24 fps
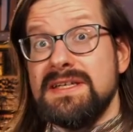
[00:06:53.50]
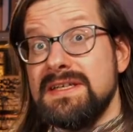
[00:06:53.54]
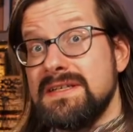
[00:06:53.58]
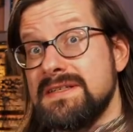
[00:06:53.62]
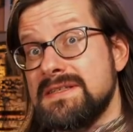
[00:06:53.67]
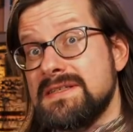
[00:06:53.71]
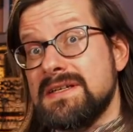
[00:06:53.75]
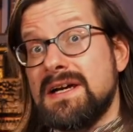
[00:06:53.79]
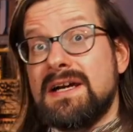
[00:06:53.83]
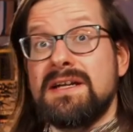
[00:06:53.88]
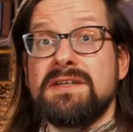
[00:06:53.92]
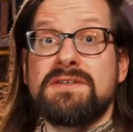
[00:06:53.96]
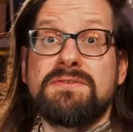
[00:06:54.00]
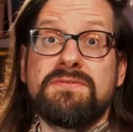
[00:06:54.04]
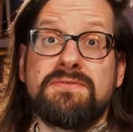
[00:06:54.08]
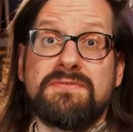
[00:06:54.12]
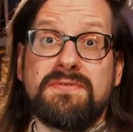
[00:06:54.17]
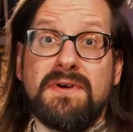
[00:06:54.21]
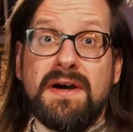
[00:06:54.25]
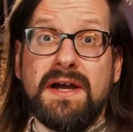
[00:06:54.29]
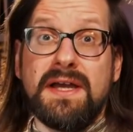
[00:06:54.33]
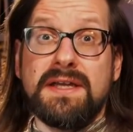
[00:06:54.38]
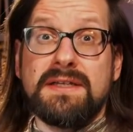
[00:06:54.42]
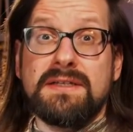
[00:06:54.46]
is hard to
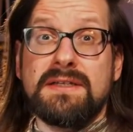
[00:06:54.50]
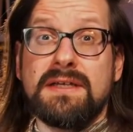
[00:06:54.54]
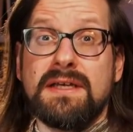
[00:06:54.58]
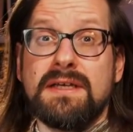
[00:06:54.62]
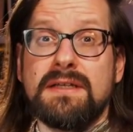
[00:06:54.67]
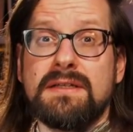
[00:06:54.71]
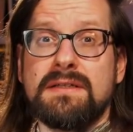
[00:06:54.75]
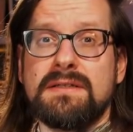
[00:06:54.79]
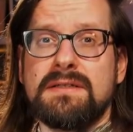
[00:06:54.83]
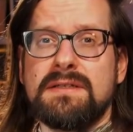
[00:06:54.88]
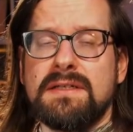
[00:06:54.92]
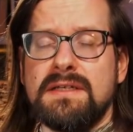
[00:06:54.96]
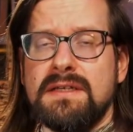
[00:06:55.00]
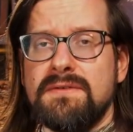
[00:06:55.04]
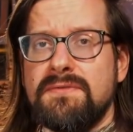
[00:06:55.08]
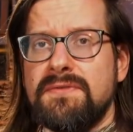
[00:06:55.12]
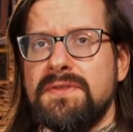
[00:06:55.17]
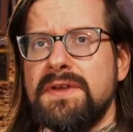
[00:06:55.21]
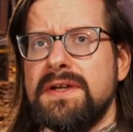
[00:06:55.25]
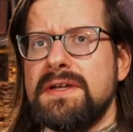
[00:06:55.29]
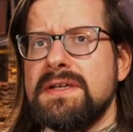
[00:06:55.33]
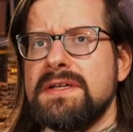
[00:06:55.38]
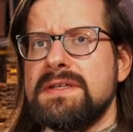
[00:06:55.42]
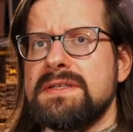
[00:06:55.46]
find, and if
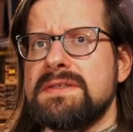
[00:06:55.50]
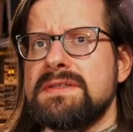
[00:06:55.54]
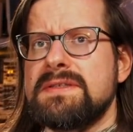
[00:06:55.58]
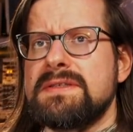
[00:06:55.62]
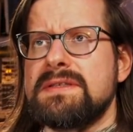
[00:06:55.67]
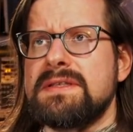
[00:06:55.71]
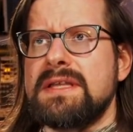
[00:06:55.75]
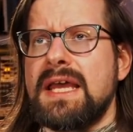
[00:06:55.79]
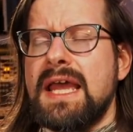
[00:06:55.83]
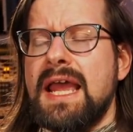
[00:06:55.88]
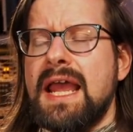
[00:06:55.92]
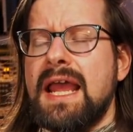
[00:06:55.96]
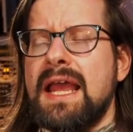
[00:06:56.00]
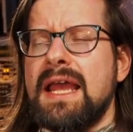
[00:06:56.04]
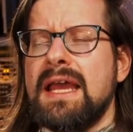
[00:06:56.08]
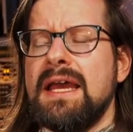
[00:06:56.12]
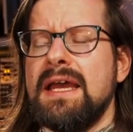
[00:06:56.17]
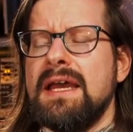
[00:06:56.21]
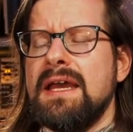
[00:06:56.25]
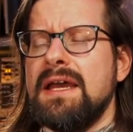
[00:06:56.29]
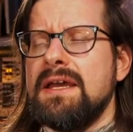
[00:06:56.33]
there is, like,